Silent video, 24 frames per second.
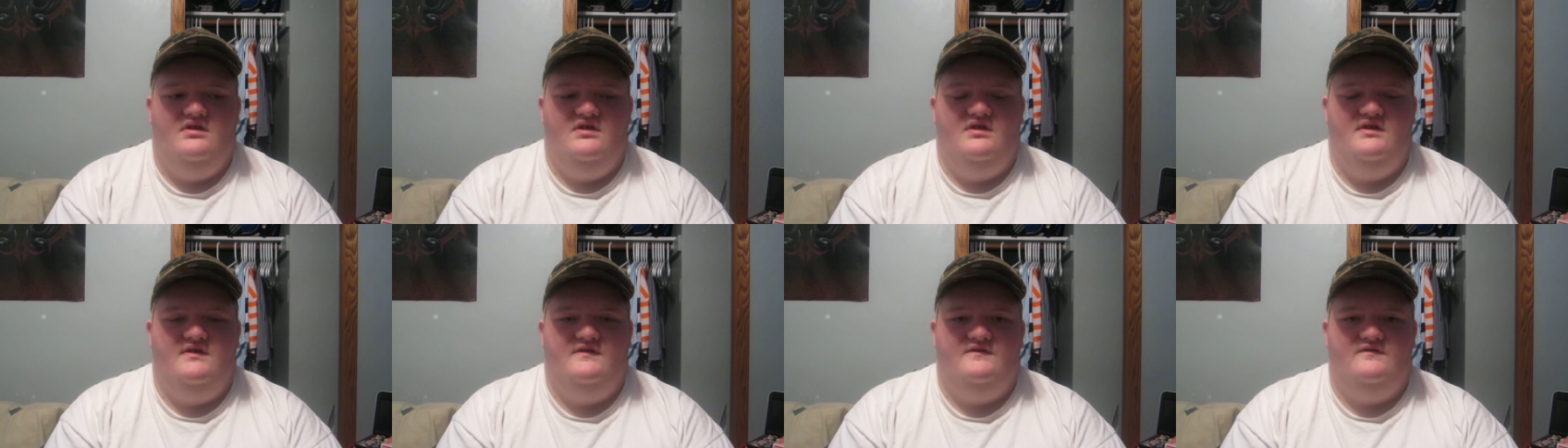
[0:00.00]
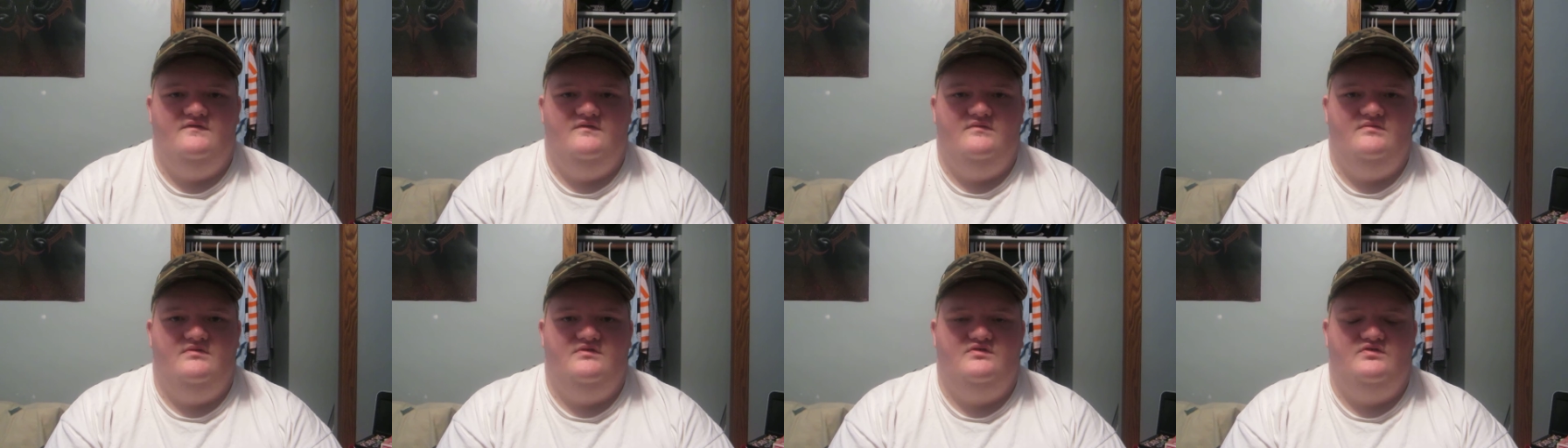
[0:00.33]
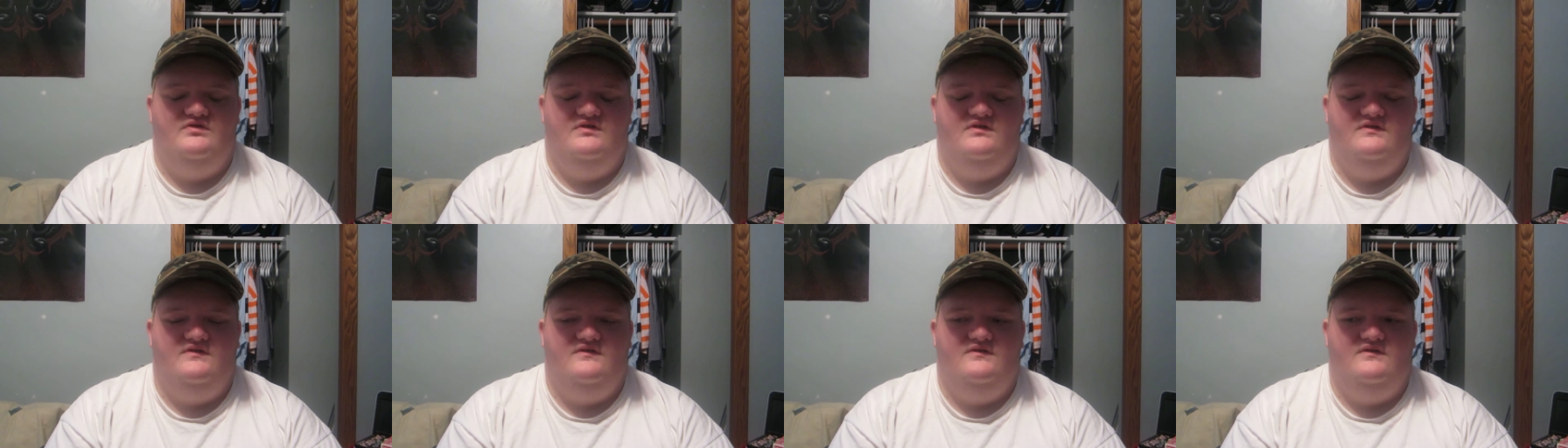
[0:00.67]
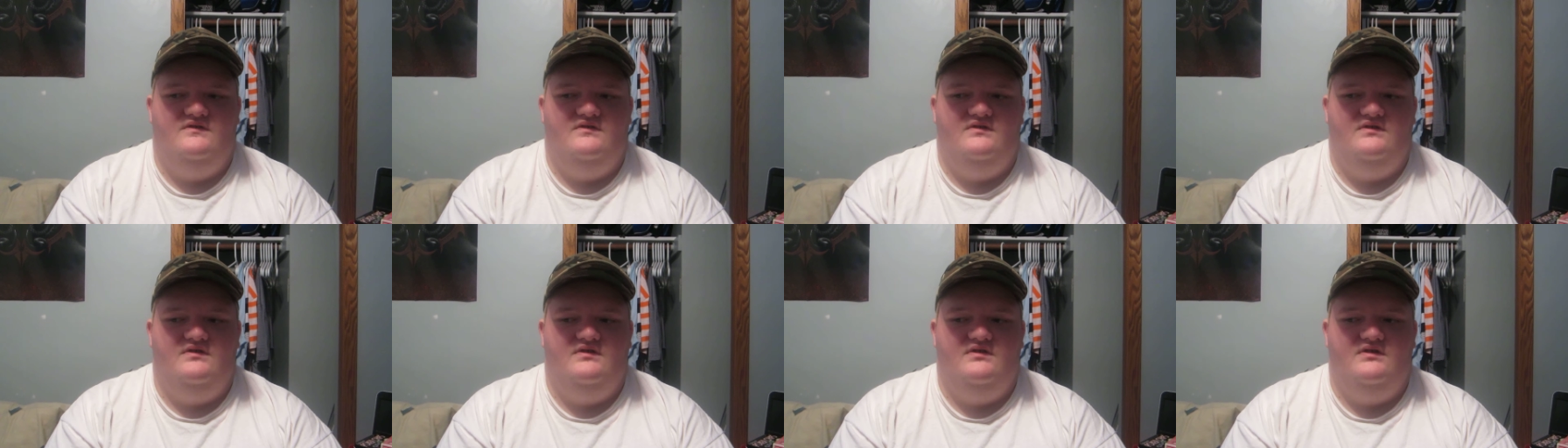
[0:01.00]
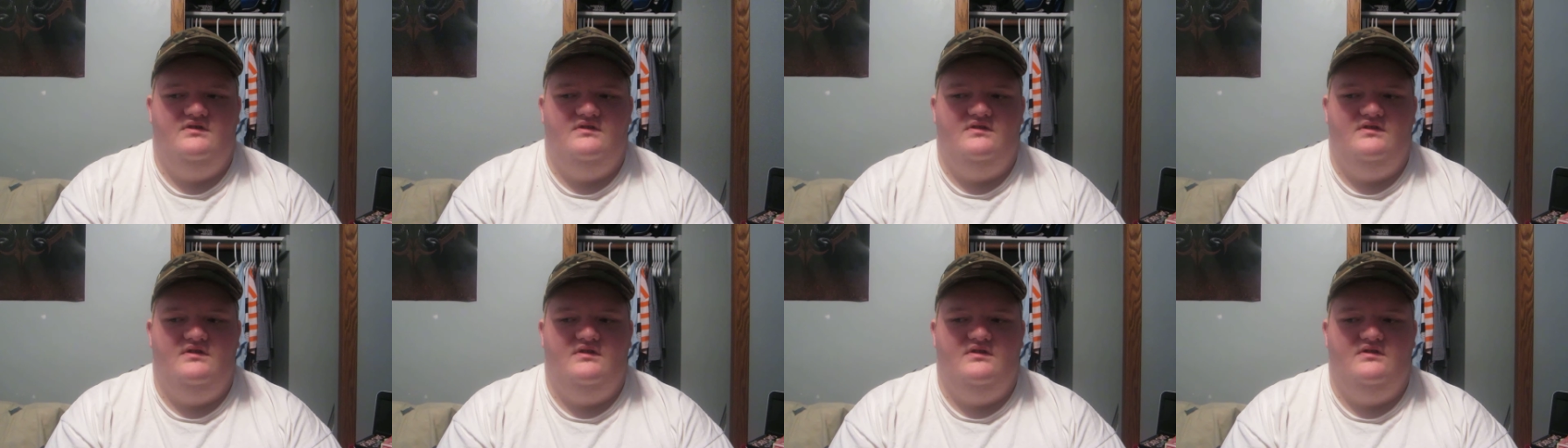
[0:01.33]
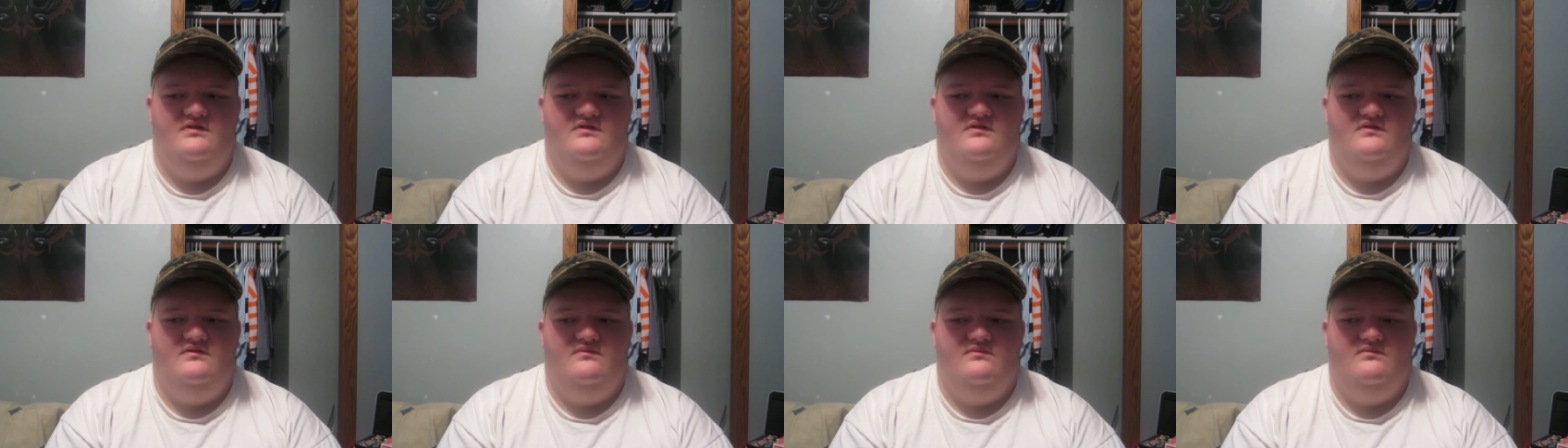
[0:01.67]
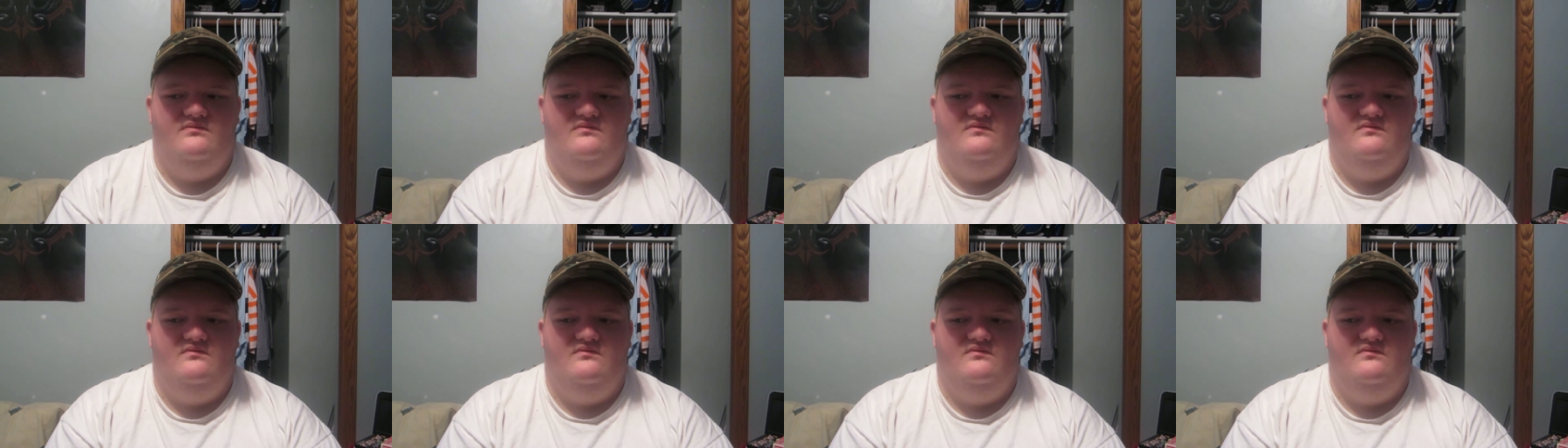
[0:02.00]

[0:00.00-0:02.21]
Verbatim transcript: as for my chainsaw, I got that and it,